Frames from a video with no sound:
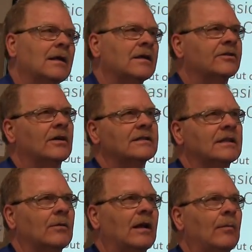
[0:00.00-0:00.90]
And so I
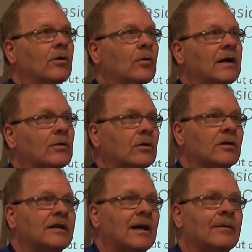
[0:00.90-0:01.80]
said, well, I'm going to go ahead and order
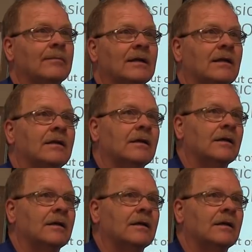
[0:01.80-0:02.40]
a timing belt,